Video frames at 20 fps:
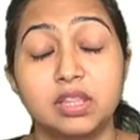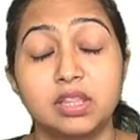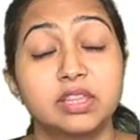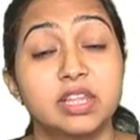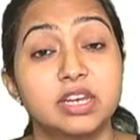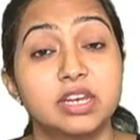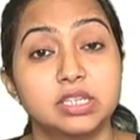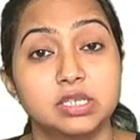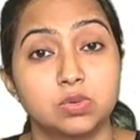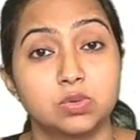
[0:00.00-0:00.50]

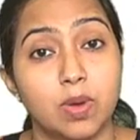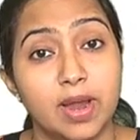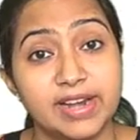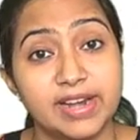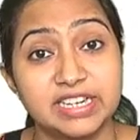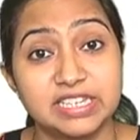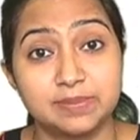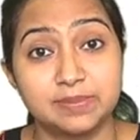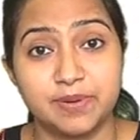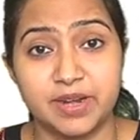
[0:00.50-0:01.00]
There is
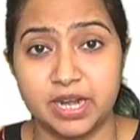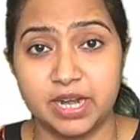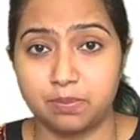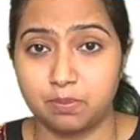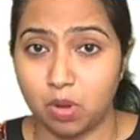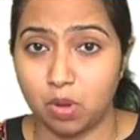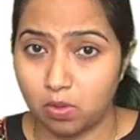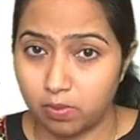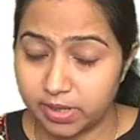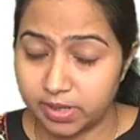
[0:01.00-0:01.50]
widespread
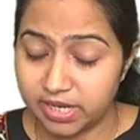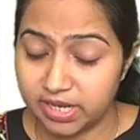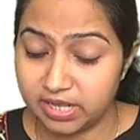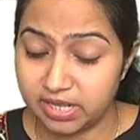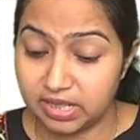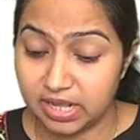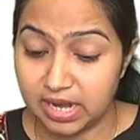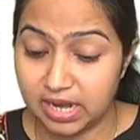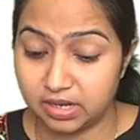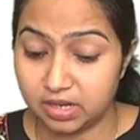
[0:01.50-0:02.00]
poverty
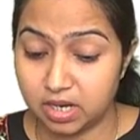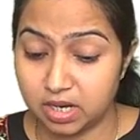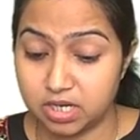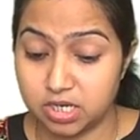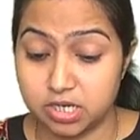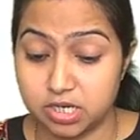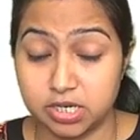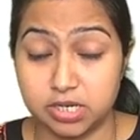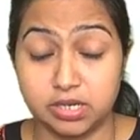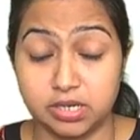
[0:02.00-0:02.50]
in that
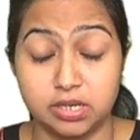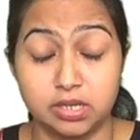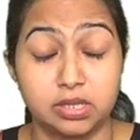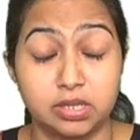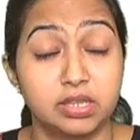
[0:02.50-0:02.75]
country,